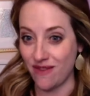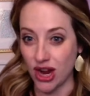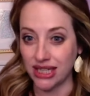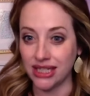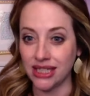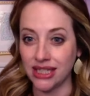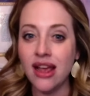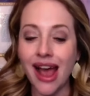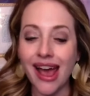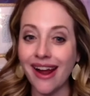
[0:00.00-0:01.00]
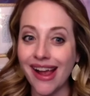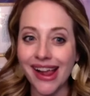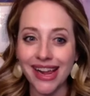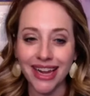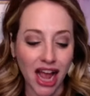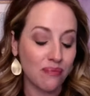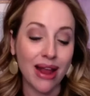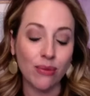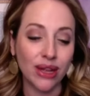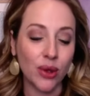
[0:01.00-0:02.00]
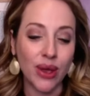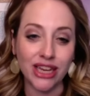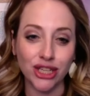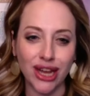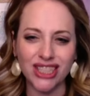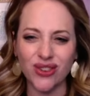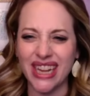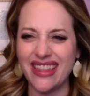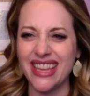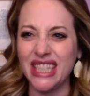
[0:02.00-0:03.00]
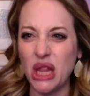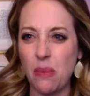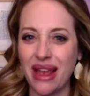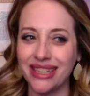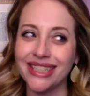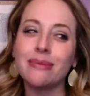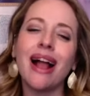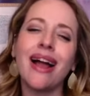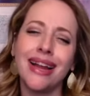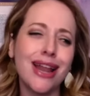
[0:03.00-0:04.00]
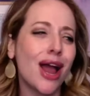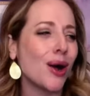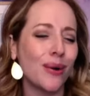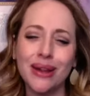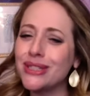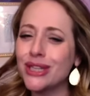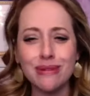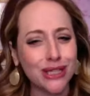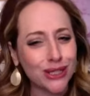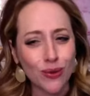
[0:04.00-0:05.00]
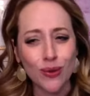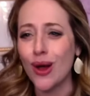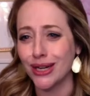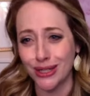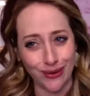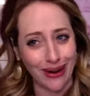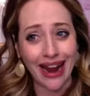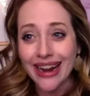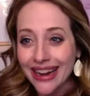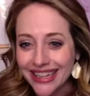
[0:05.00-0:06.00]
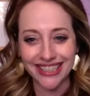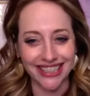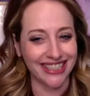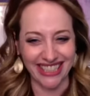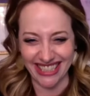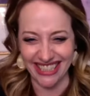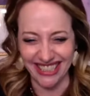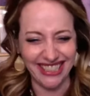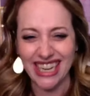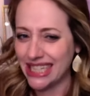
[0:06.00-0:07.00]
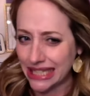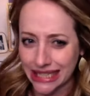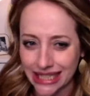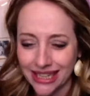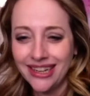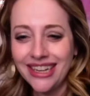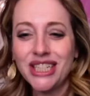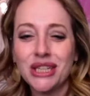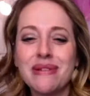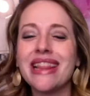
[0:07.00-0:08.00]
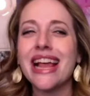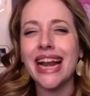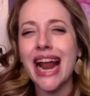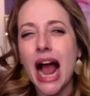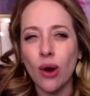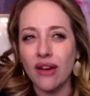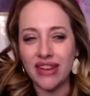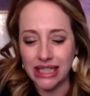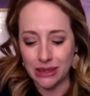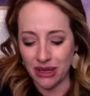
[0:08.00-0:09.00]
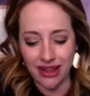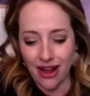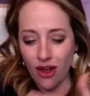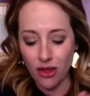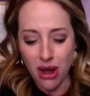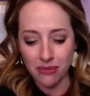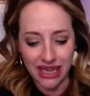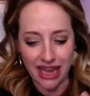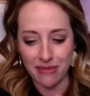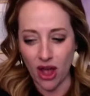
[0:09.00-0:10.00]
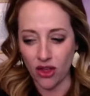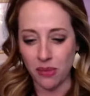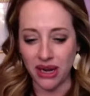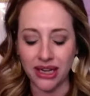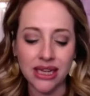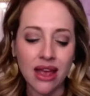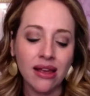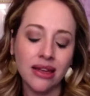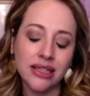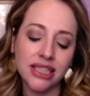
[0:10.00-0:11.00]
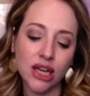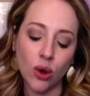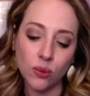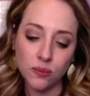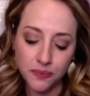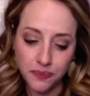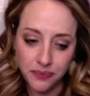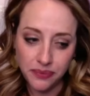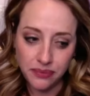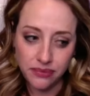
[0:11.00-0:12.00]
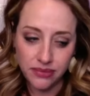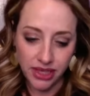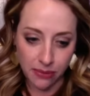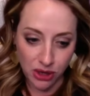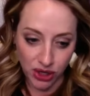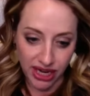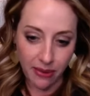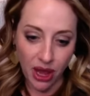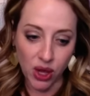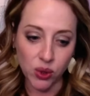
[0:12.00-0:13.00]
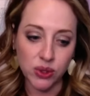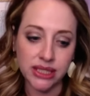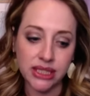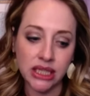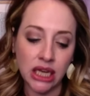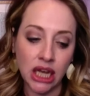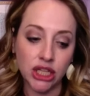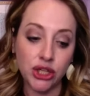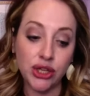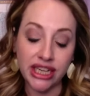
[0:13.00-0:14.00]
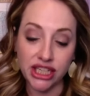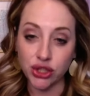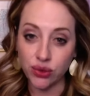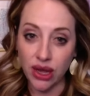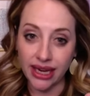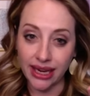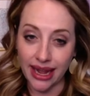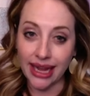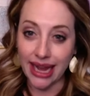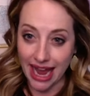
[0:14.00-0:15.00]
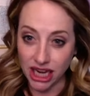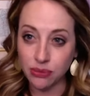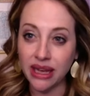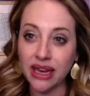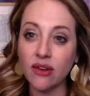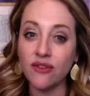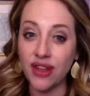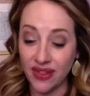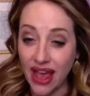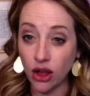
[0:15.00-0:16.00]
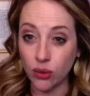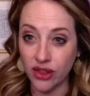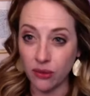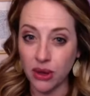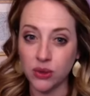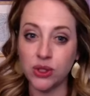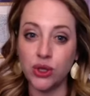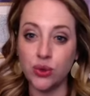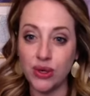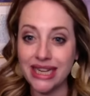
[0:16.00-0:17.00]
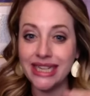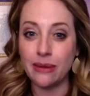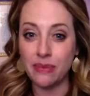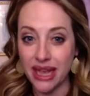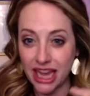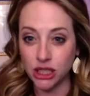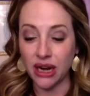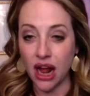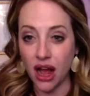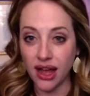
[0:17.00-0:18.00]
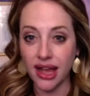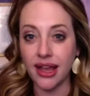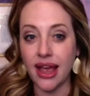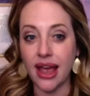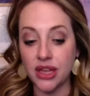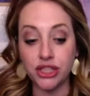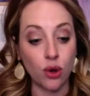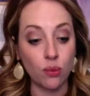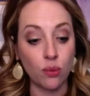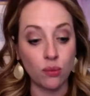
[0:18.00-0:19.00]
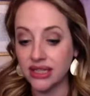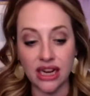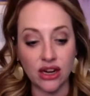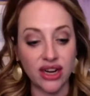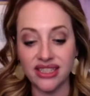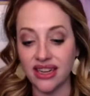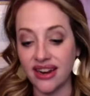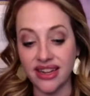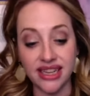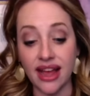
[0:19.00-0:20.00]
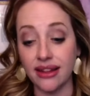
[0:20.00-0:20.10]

favorites. And I, my relocation clients are always like, this is the best list. I'm like, I know it took me so long to create it. did it took me like an hour on Facebook. Like all the moms gave me all their opinions. So community posts, you need to do en- engagement, feed the algorithm post. So you need to keep the engagement high. Don't post on Saturday and Sunday because